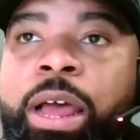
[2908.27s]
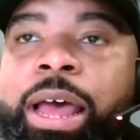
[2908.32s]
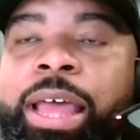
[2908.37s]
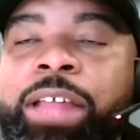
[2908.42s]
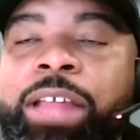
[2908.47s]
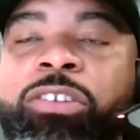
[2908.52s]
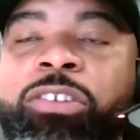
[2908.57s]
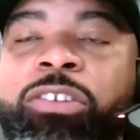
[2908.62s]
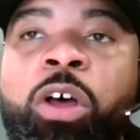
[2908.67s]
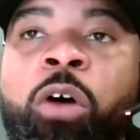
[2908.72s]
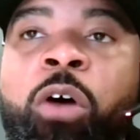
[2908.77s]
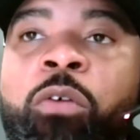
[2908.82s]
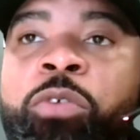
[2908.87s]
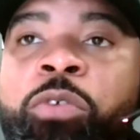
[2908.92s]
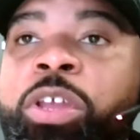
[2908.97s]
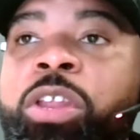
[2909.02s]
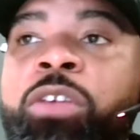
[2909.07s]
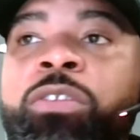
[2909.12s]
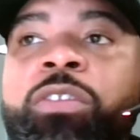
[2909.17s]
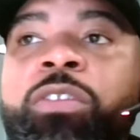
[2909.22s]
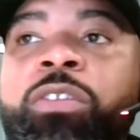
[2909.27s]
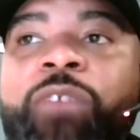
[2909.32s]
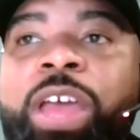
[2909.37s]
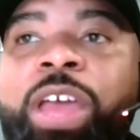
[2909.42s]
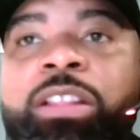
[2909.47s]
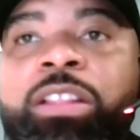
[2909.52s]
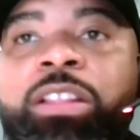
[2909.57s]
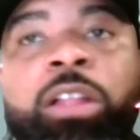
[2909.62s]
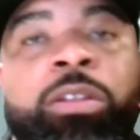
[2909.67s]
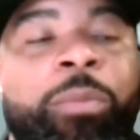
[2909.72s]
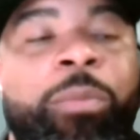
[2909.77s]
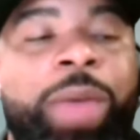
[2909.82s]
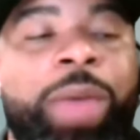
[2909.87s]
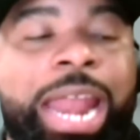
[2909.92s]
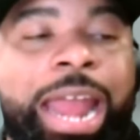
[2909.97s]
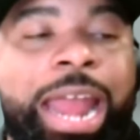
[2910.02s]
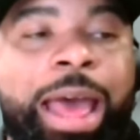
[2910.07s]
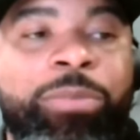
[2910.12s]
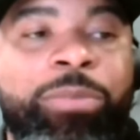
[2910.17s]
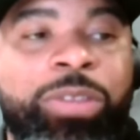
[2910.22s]
And so you can use the Faith on
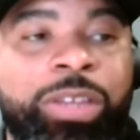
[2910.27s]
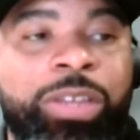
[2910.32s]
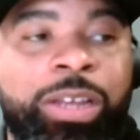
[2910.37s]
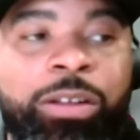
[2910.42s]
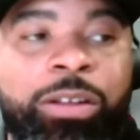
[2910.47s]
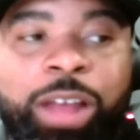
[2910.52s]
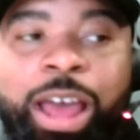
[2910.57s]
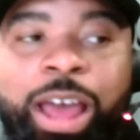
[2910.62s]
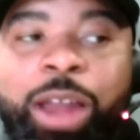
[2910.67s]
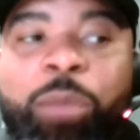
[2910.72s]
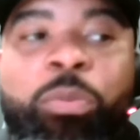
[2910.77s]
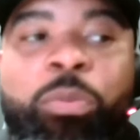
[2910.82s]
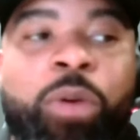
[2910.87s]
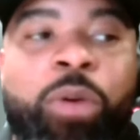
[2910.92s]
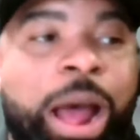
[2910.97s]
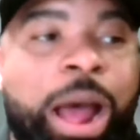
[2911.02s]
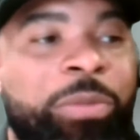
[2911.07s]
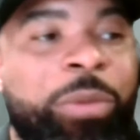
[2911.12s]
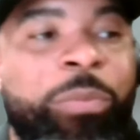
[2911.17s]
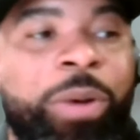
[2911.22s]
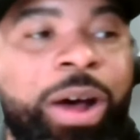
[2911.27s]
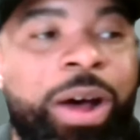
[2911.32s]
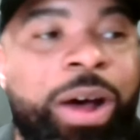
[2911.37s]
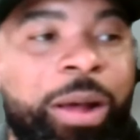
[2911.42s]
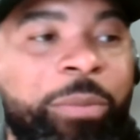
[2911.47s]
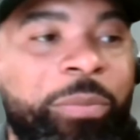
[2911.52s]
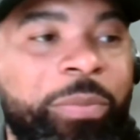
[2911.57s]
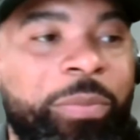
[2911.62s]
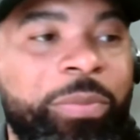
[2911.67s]
Demand app to kind of prime the pump.